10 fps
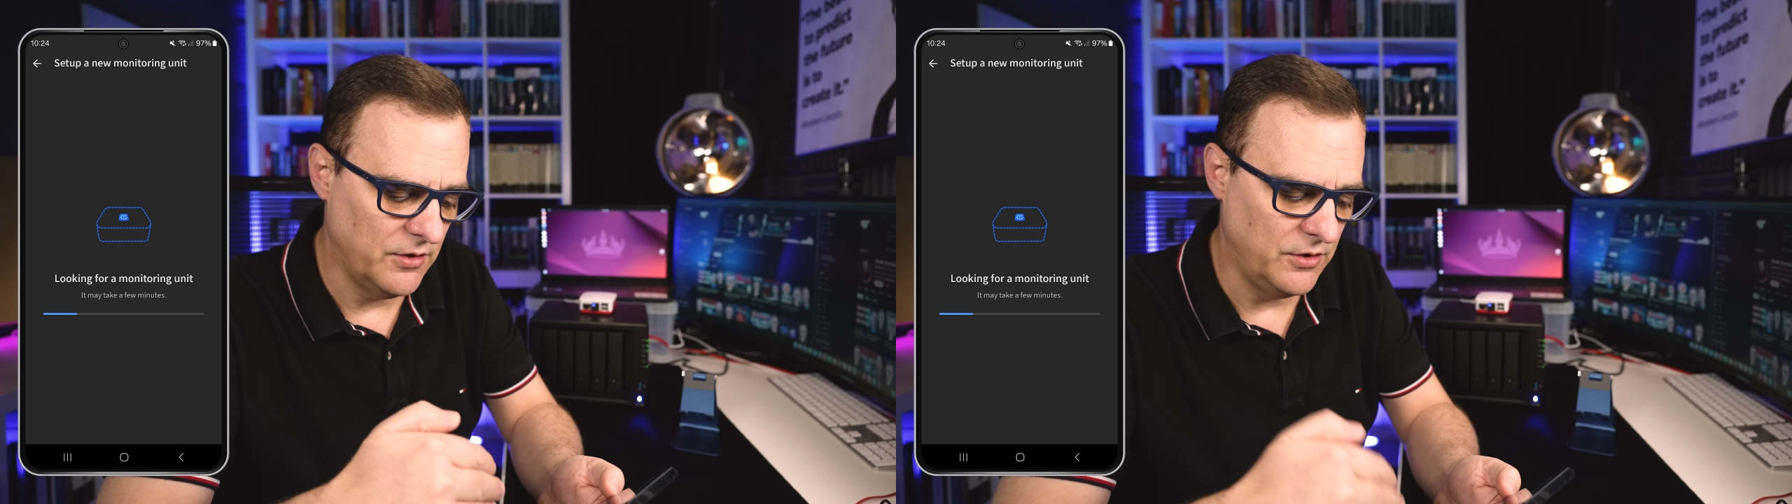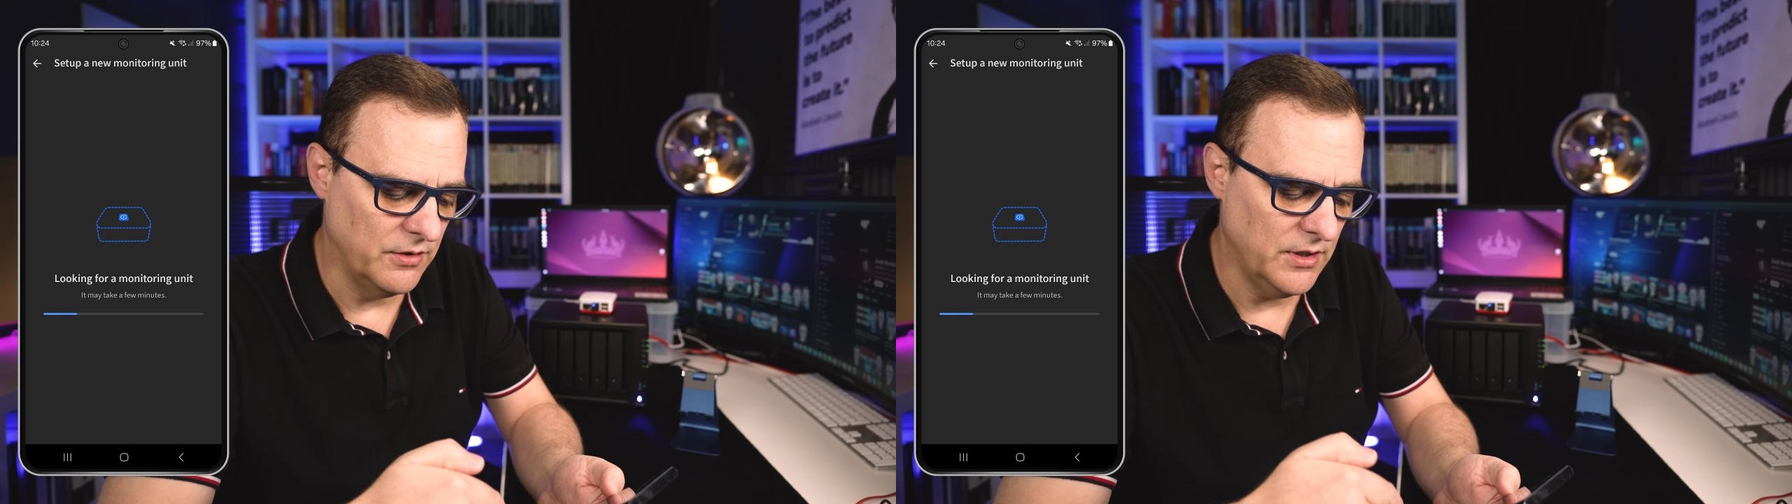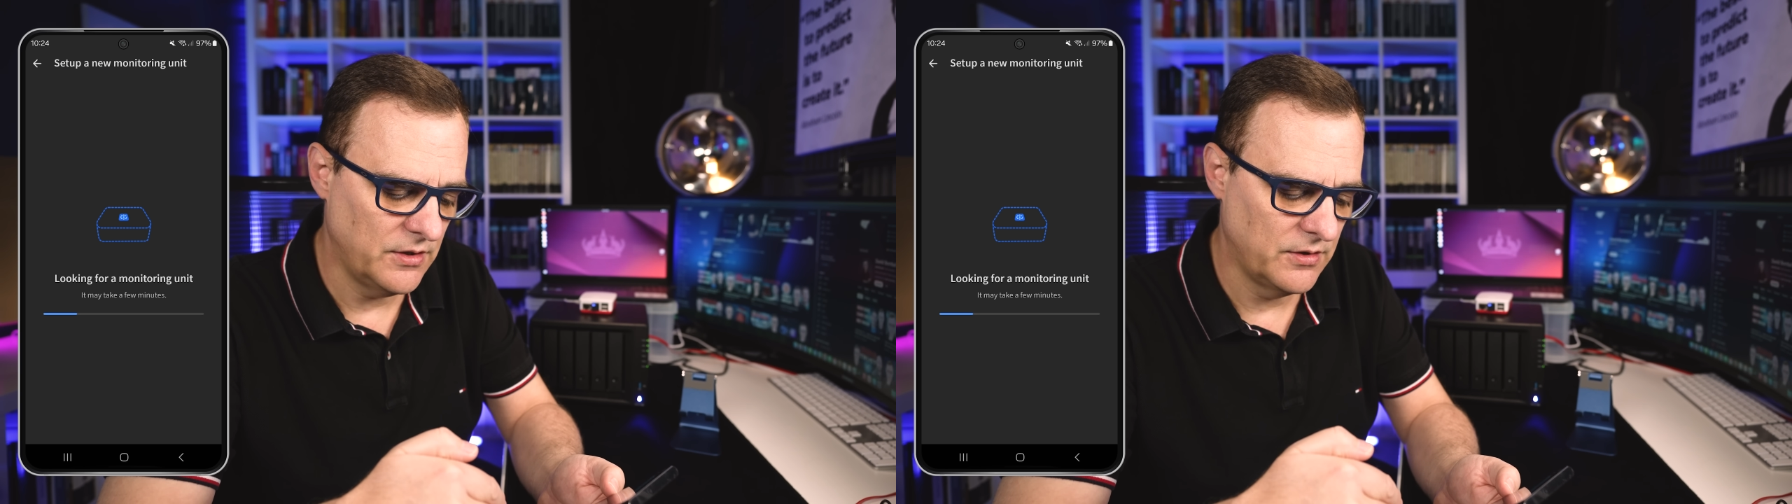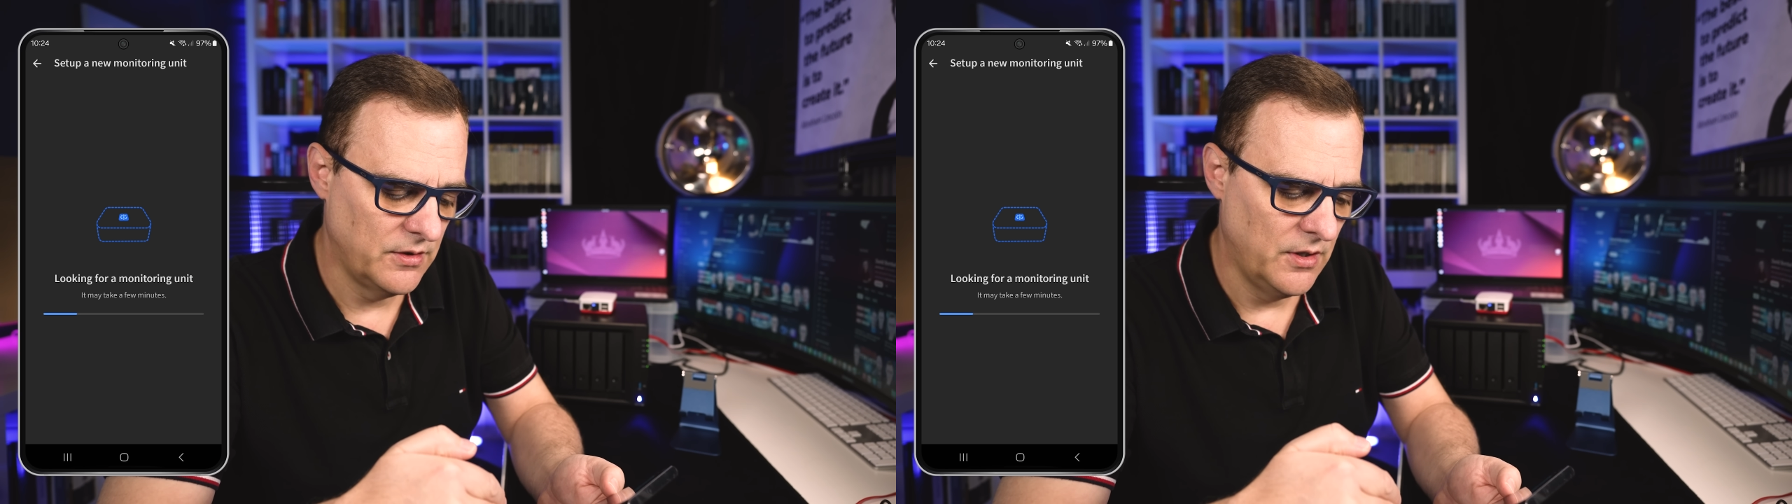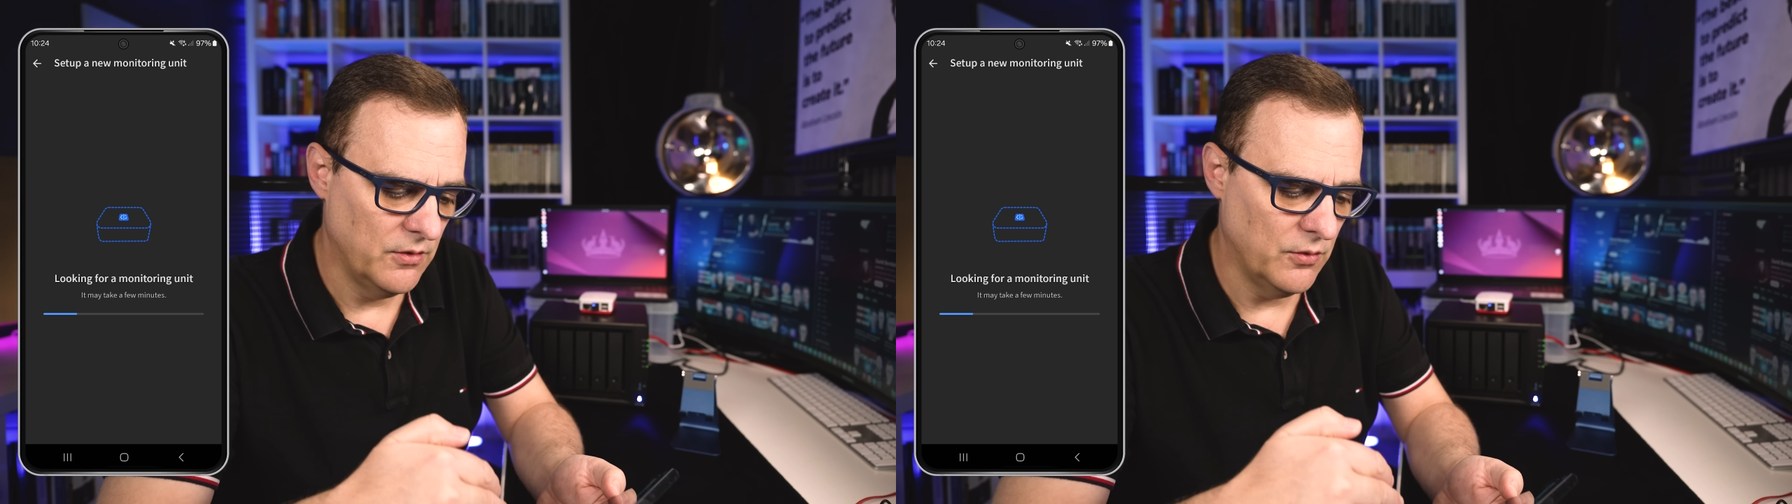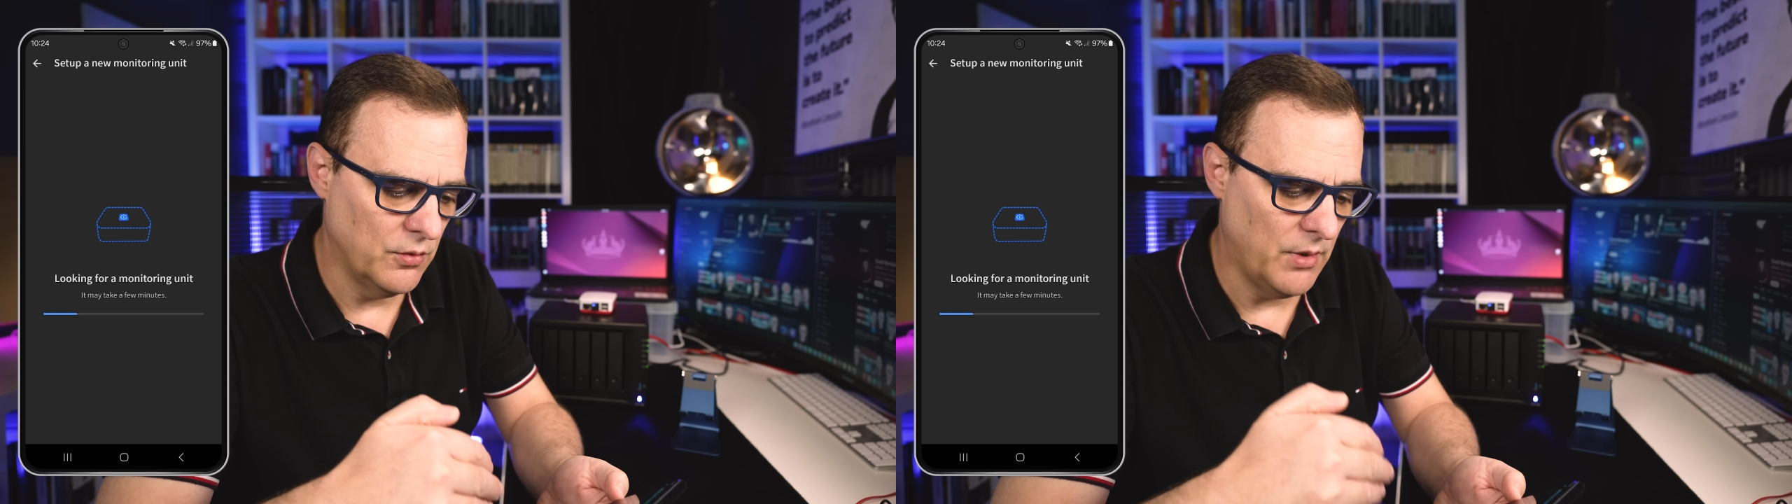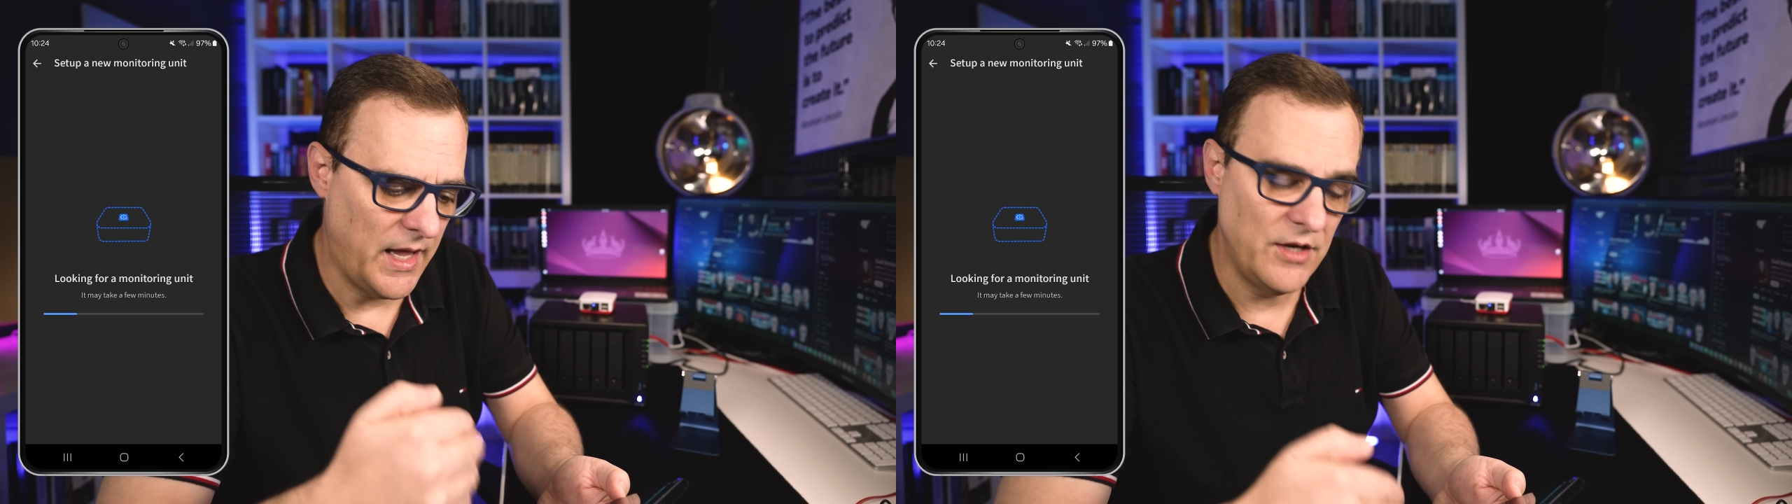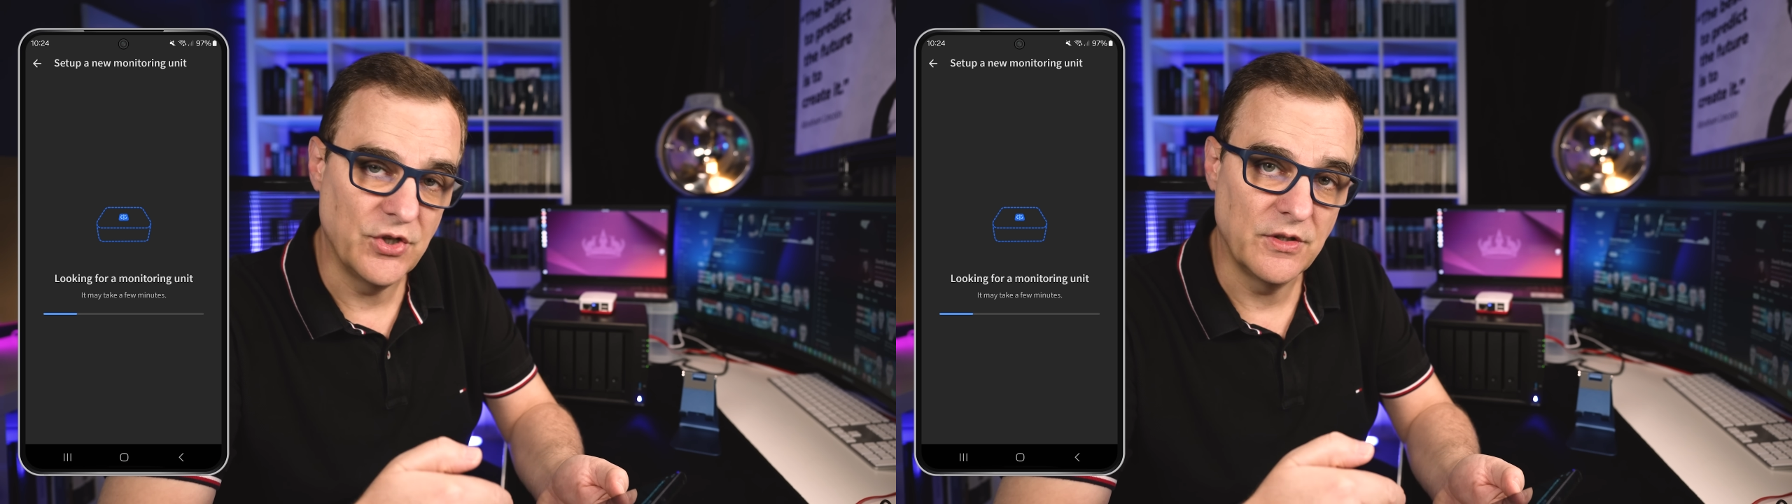unit or
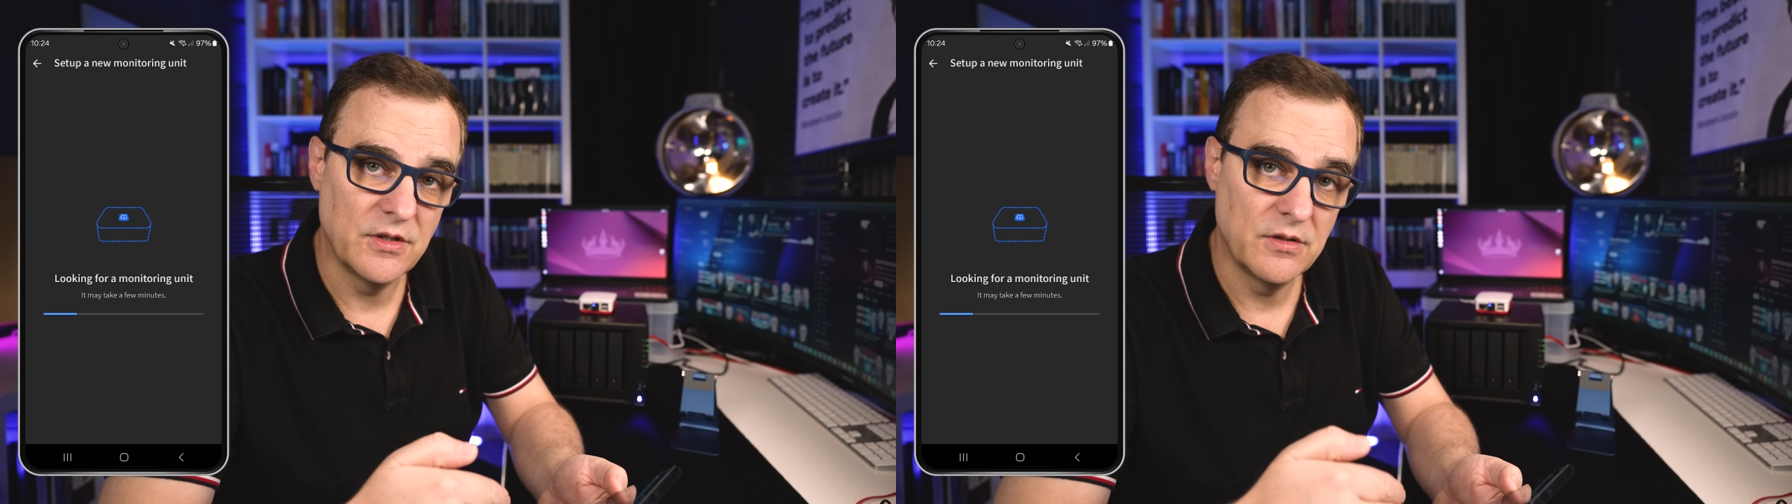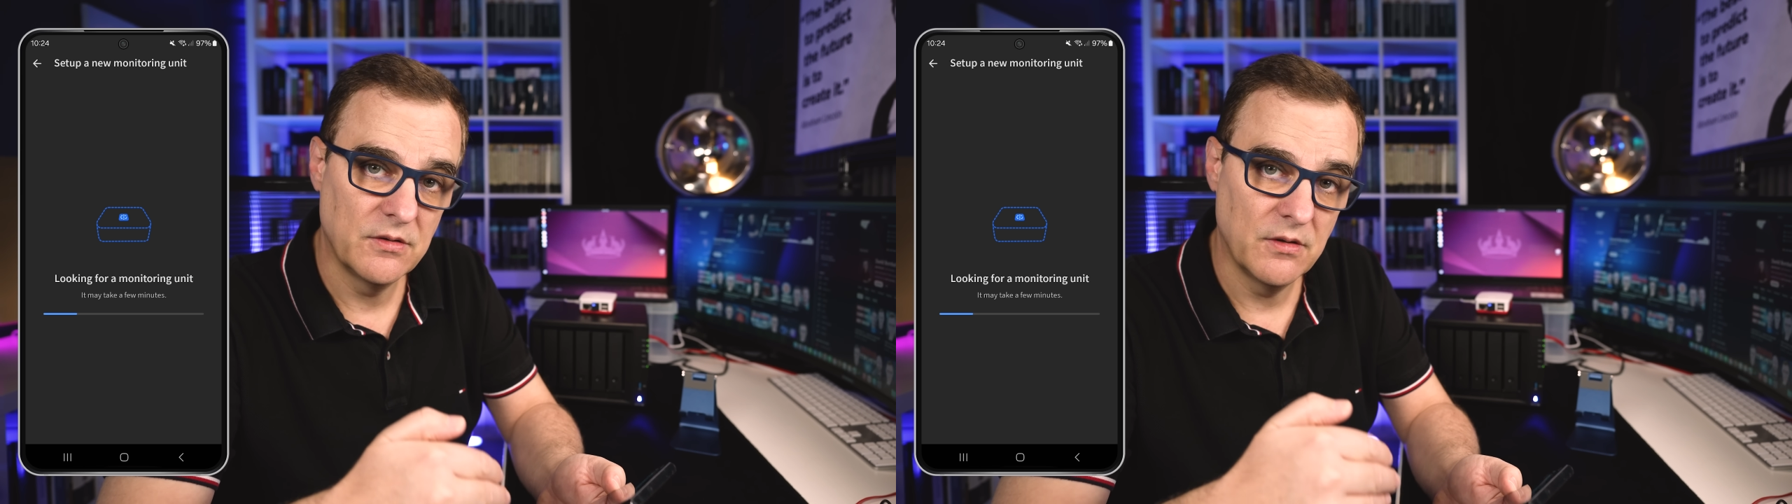agent